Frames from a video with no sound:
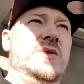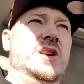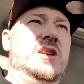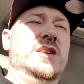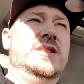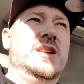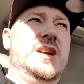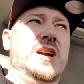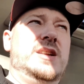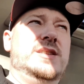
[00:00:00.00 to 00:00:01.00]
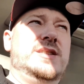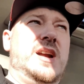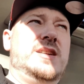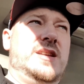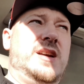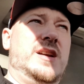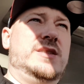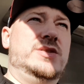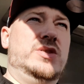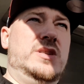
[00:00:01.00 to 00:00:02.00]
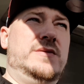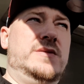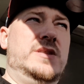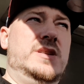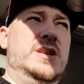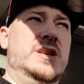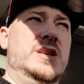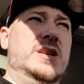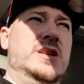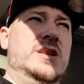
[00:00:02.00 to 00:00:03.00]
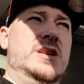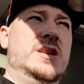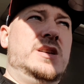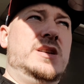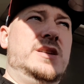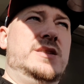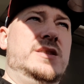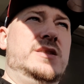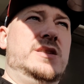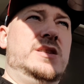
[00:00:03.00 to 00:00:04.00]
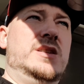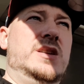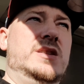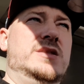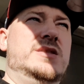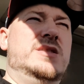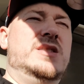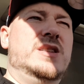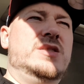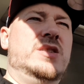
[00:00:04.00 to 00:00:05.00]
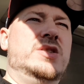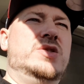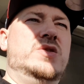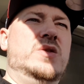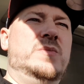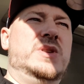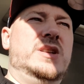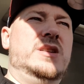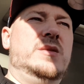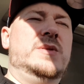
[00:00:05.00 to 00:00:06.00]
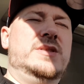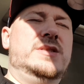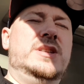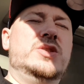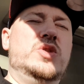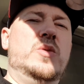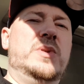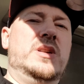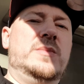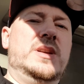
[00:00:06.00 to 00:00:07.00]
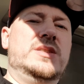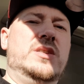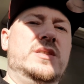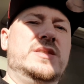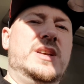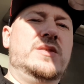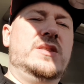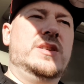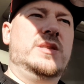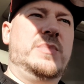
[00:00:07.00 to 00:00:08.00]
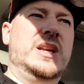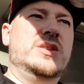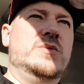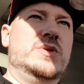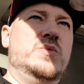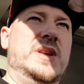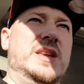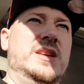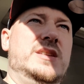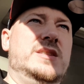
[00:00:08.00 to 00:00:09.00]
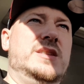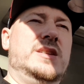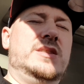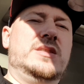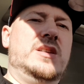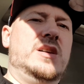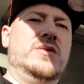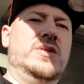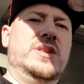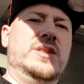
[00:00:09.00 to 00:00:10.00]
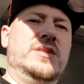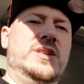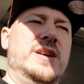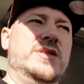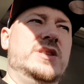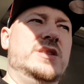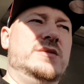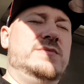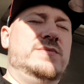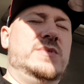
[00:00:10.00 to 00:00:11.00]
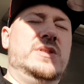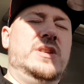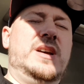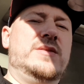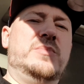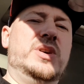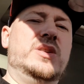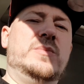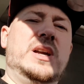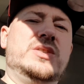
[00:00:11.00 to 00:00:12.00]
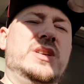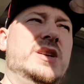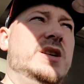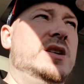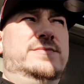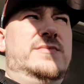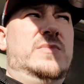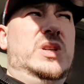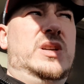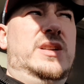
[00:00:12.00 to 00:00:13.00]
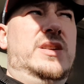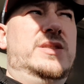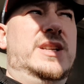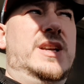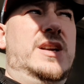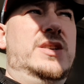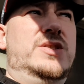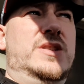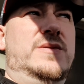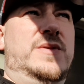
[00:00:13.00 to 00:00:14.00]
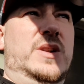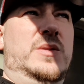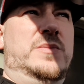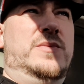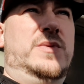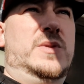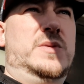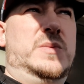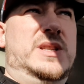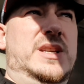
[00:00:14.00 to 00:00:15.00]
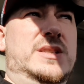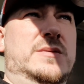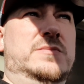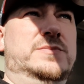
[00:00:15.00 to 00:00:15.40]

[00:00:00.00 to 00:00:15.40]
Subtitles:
I got into the car to start the car to drive, and it sort of jumped a little bit. It didn't jump a little bit. It sort of sounded like the battery was weak, and I said, "All right, and I'm gonna have to buy a new battery." I got down to the garage to fill up with diesel.